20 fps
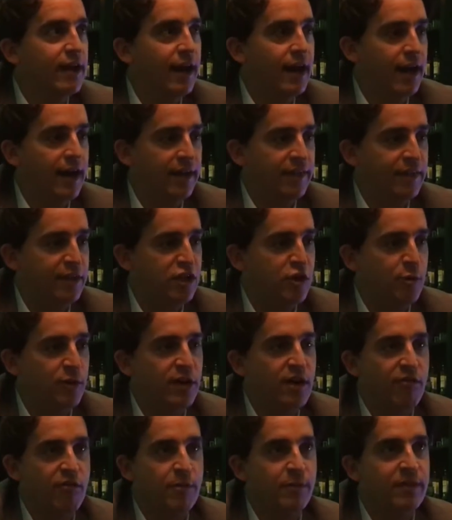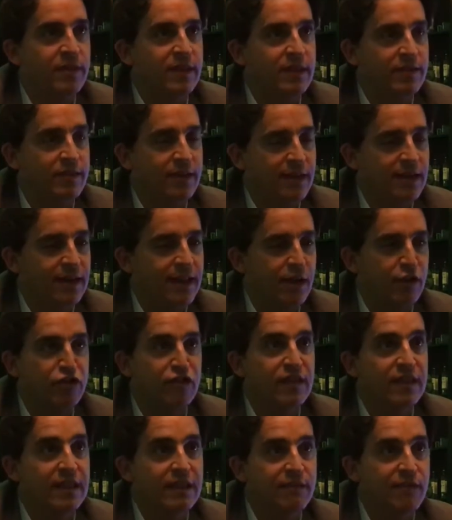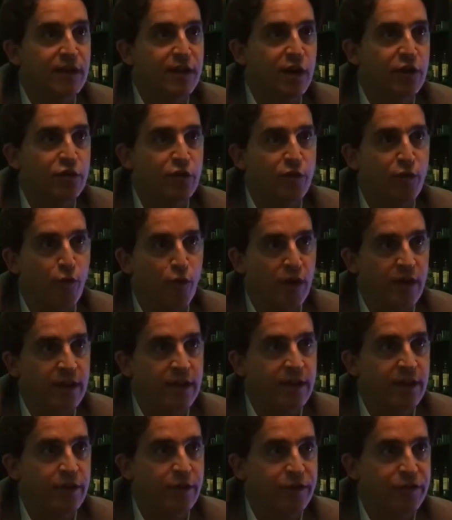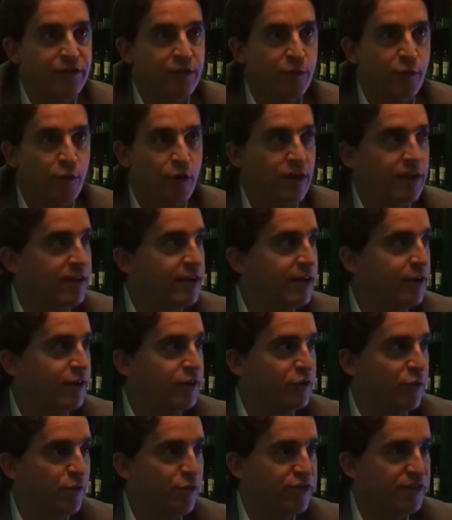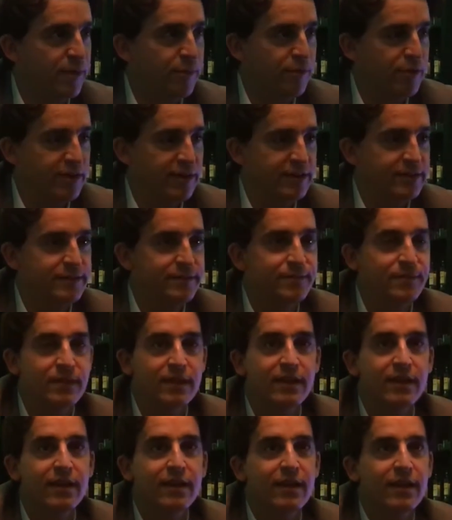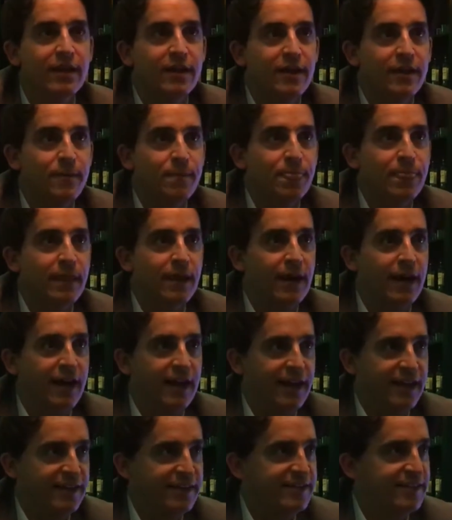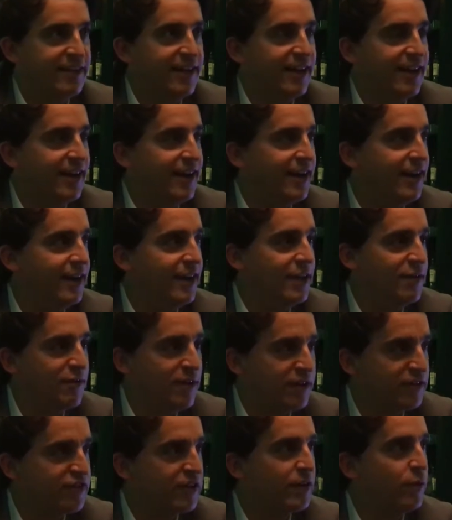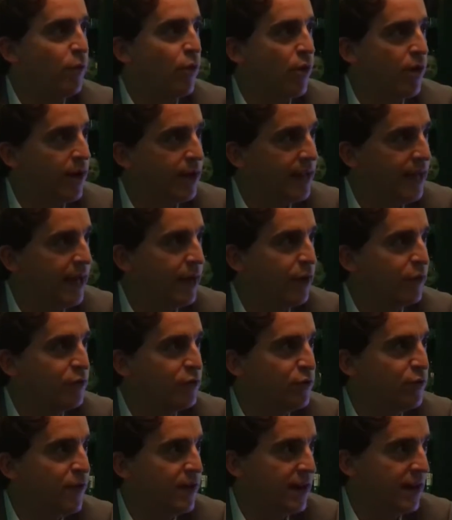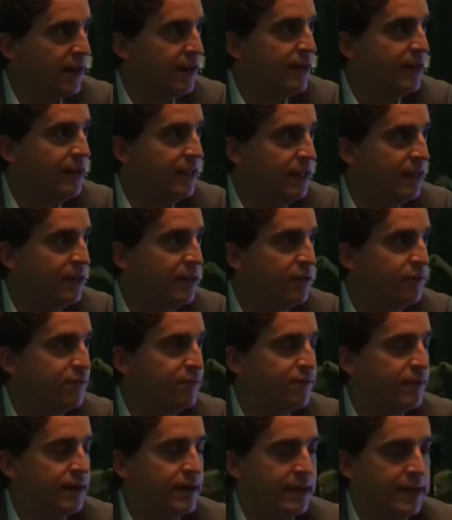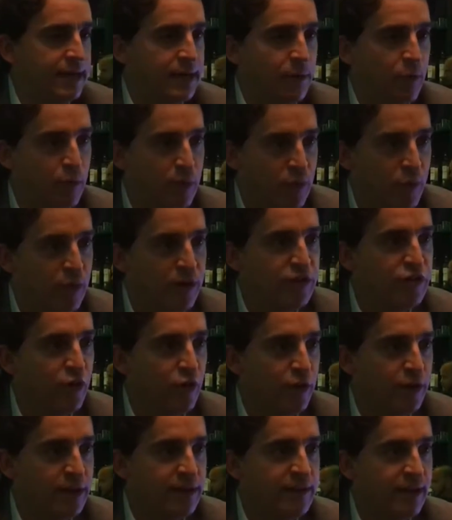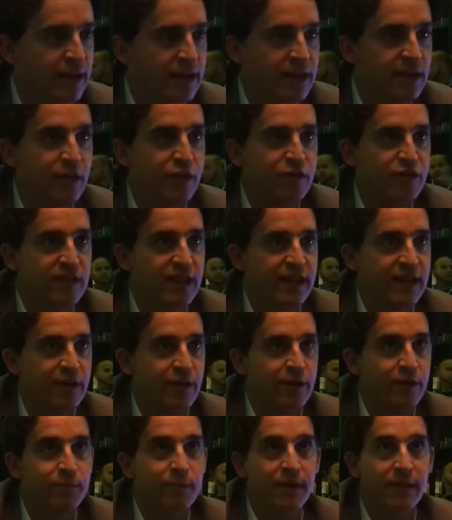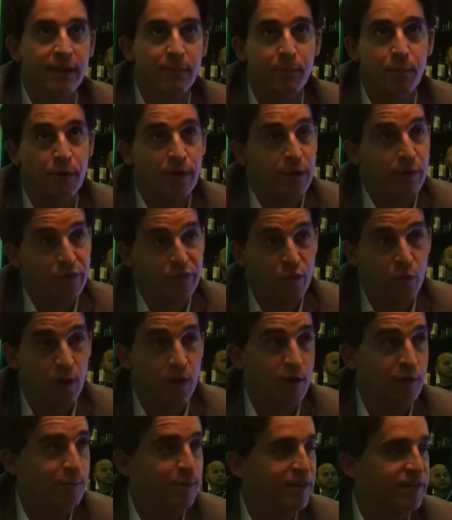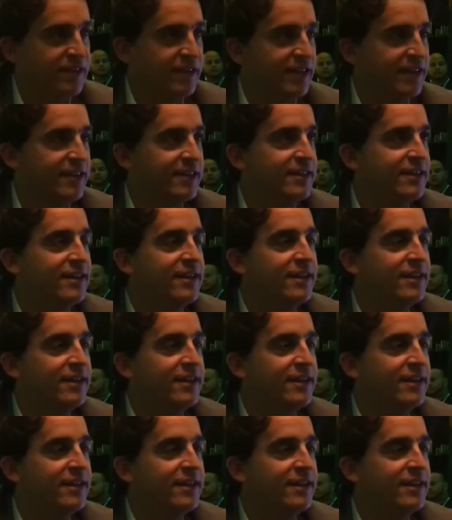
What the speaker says: and the Cuban government didn't let us leave the country for 8 years. So for 8 years we were separated, and eventually we were allowed to finally leave. We rejoined 8 years later. By that point I was 12 basically,